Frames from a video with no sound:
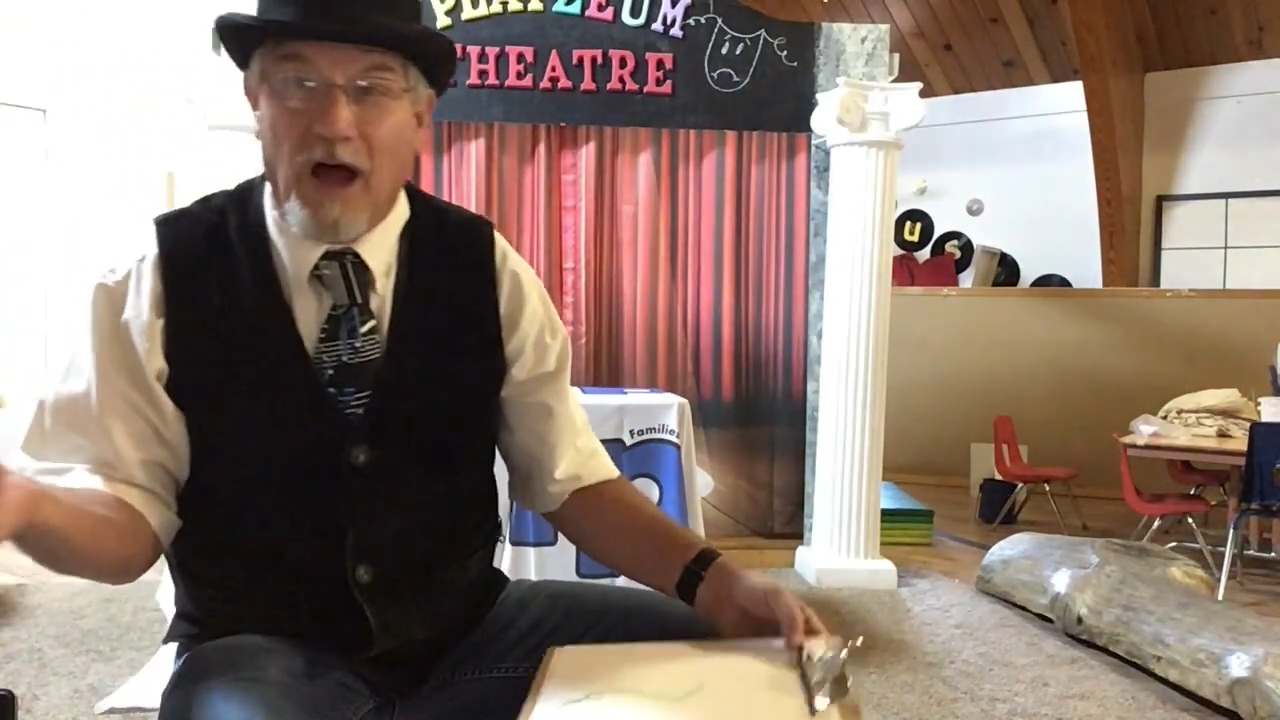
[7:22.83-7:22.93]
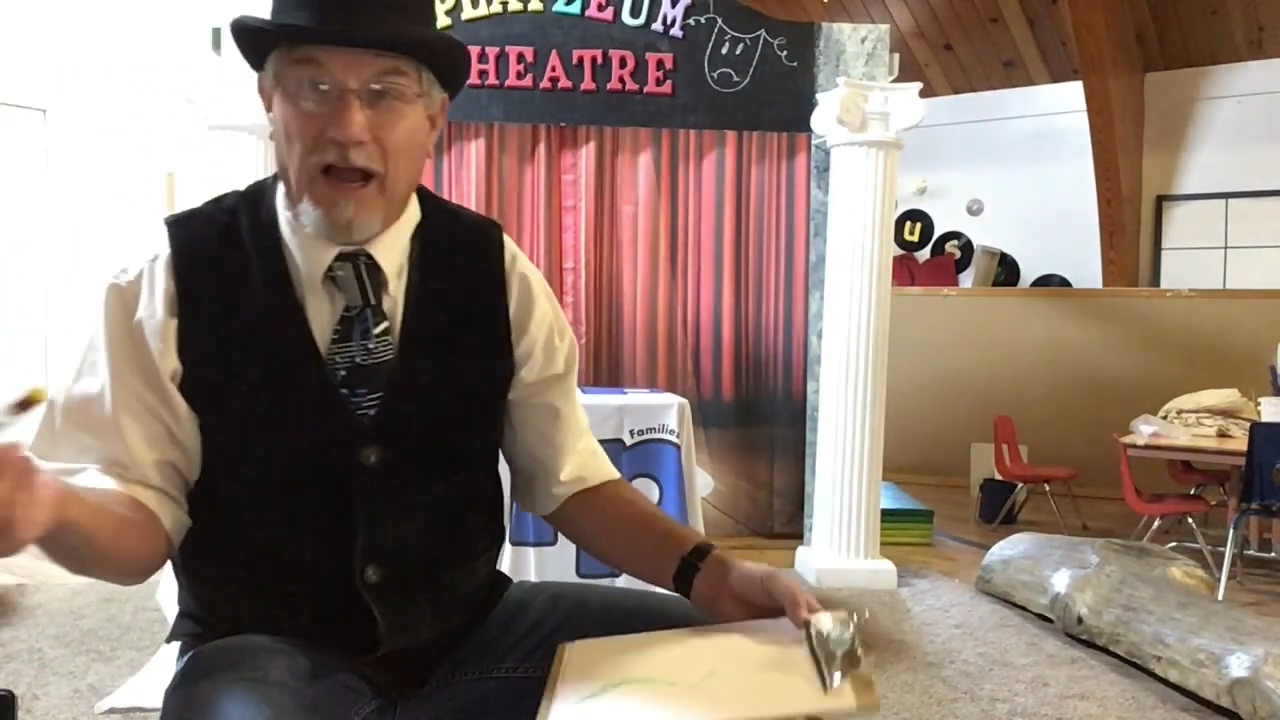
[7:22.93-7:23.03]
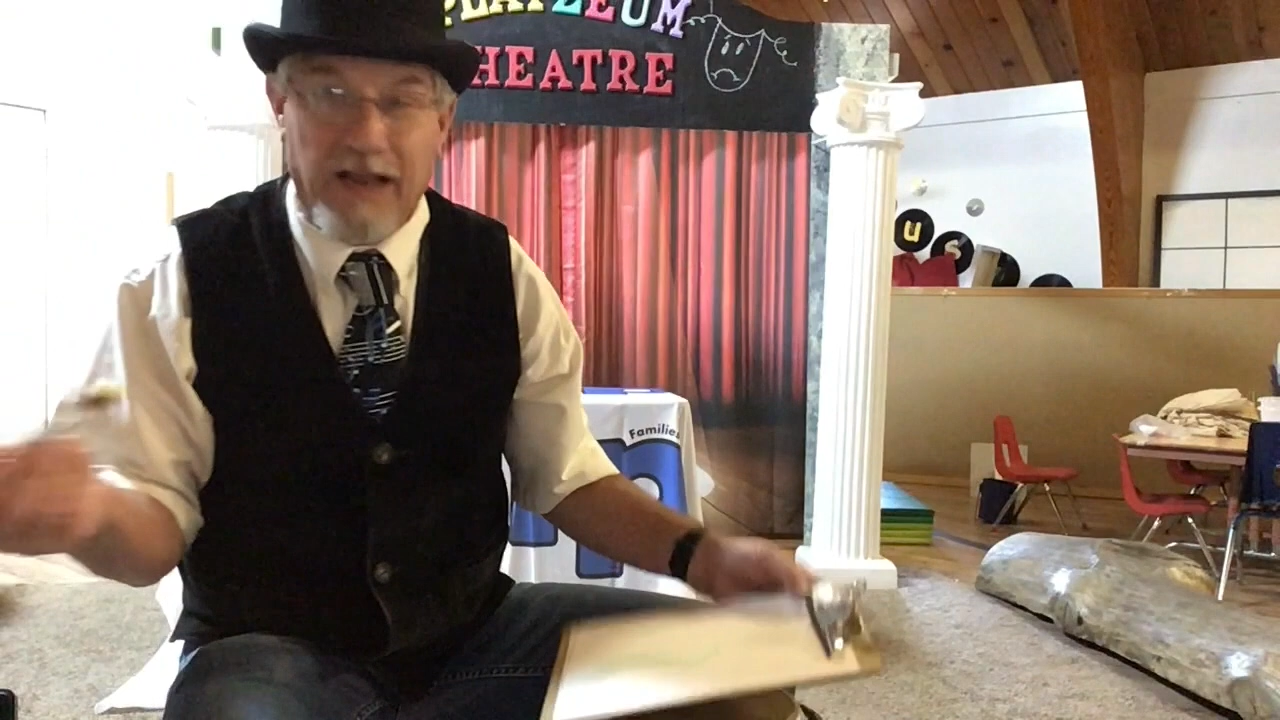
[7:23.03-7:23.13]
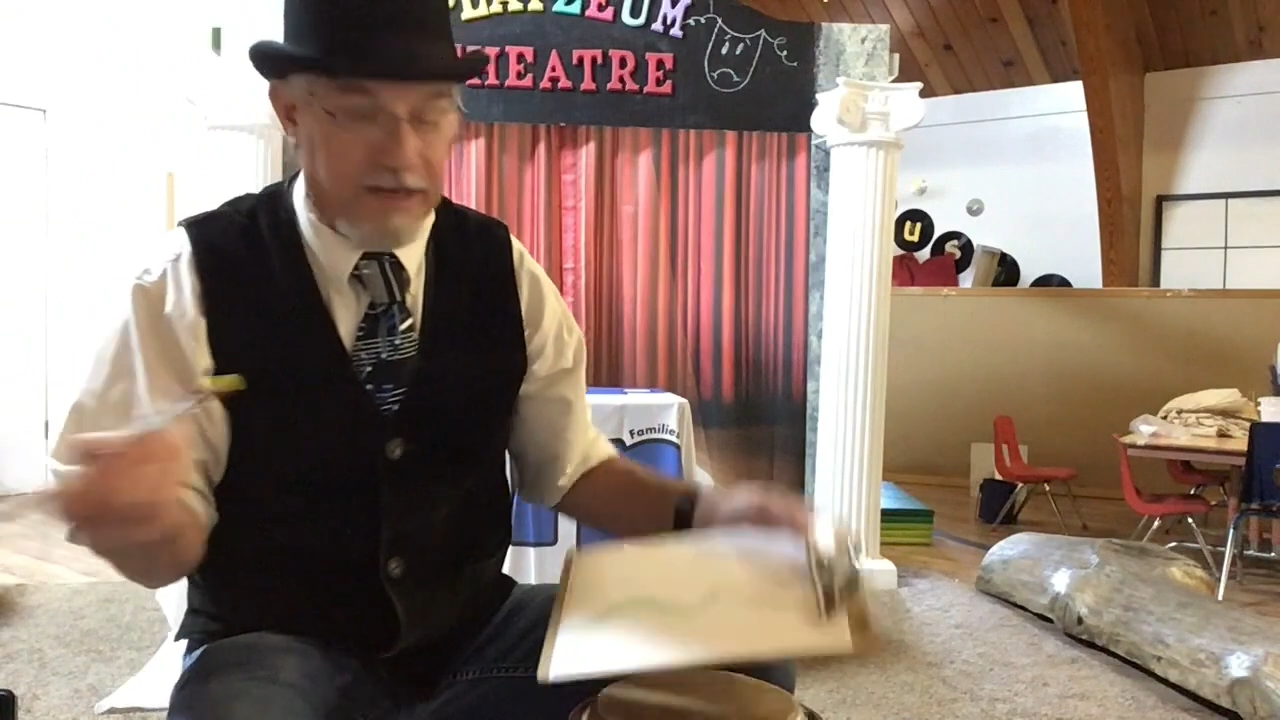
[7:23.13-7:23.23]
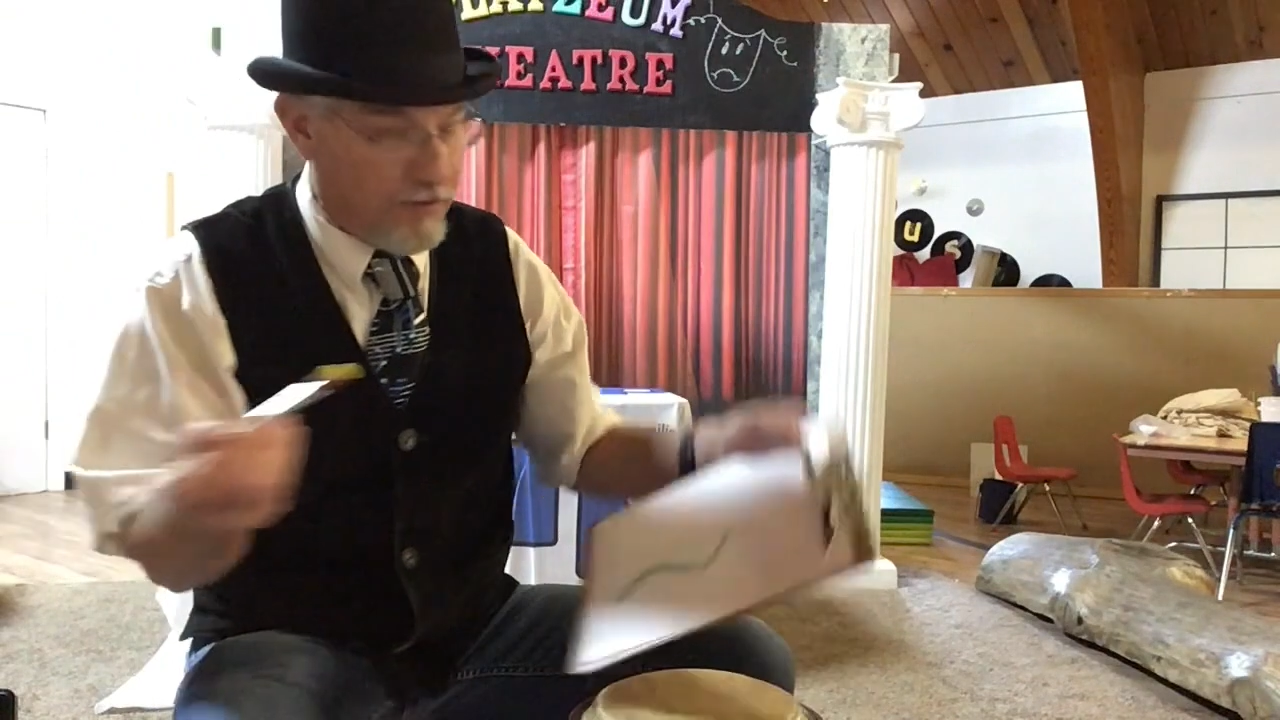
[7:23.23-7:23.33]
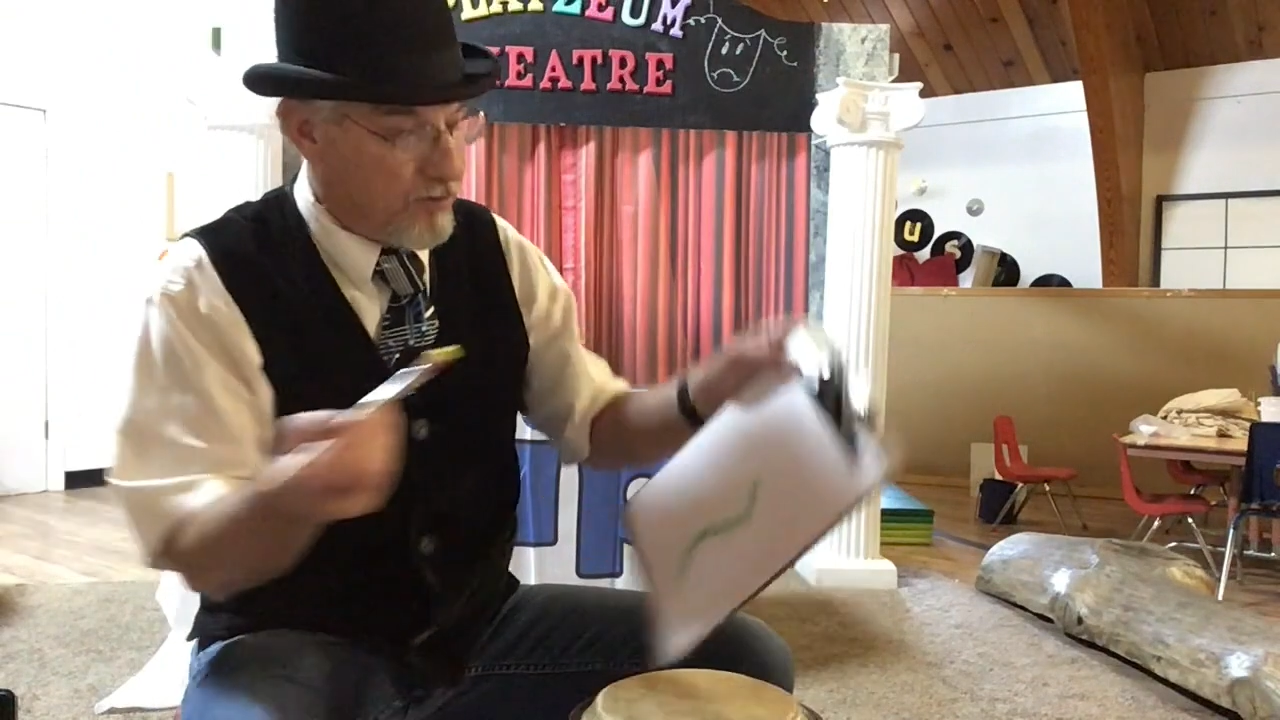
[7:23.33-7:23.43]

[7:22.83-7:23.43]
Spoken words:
I like